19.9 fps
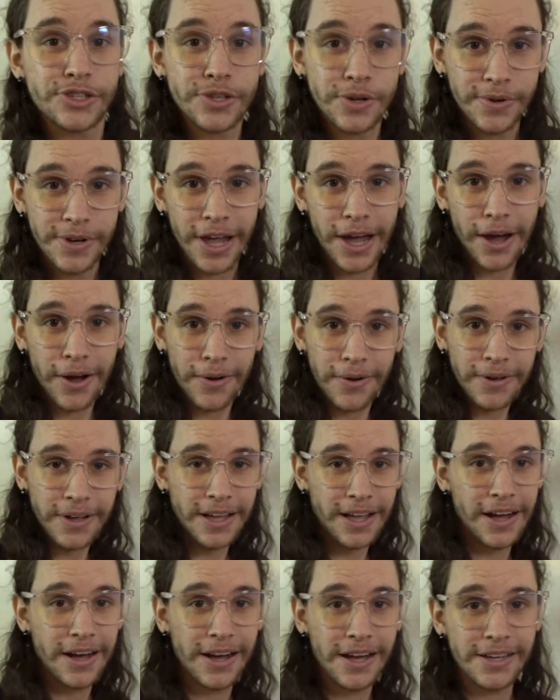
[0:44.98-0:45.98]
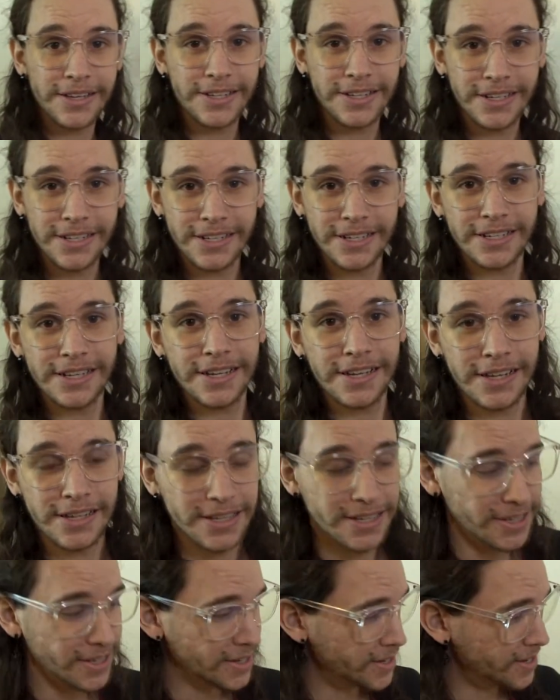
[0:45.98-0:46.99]
So now I, uh,
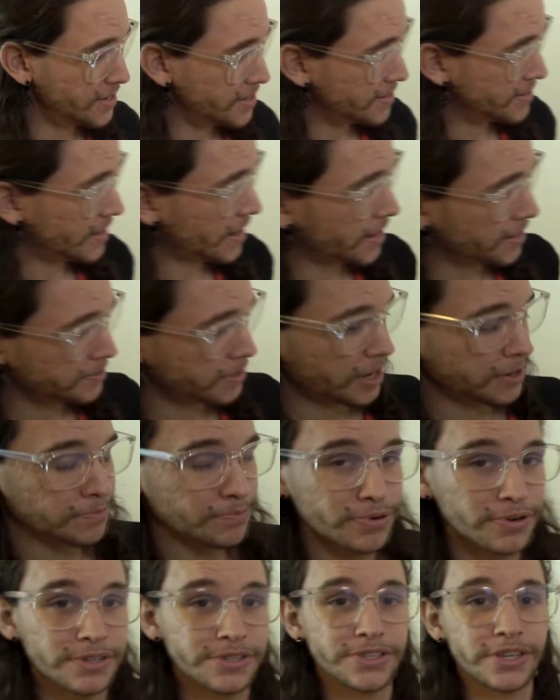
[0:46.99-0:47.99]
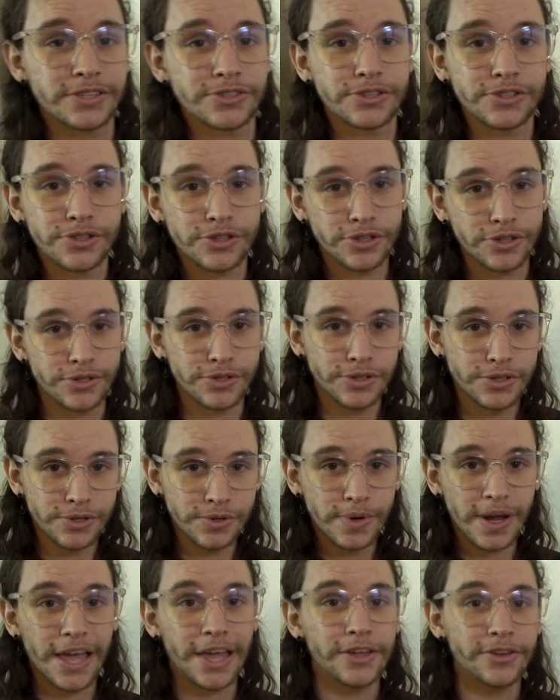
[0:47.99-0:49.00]
I, uh, I, I, present to
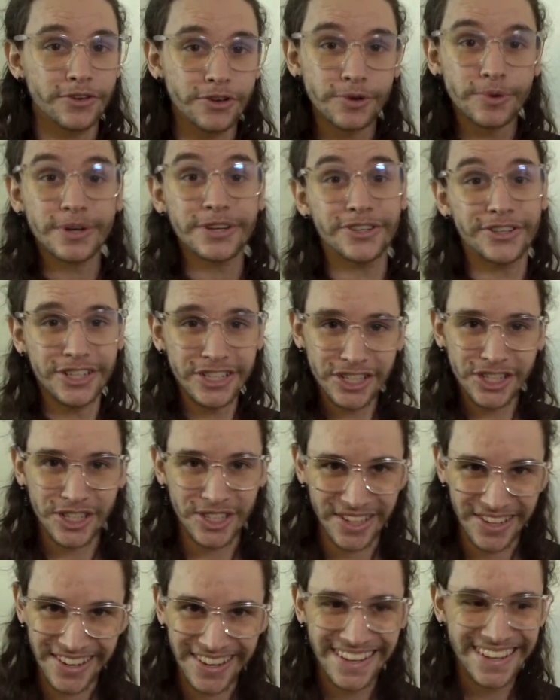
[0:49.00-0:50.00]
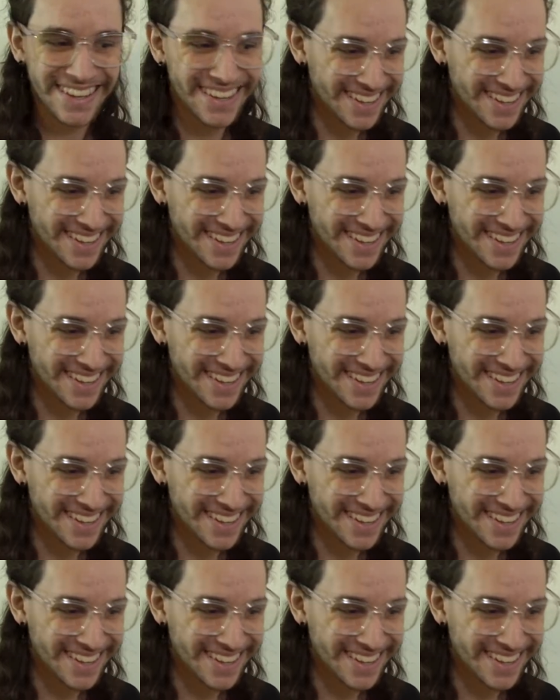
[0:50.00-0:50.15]
you a new addition,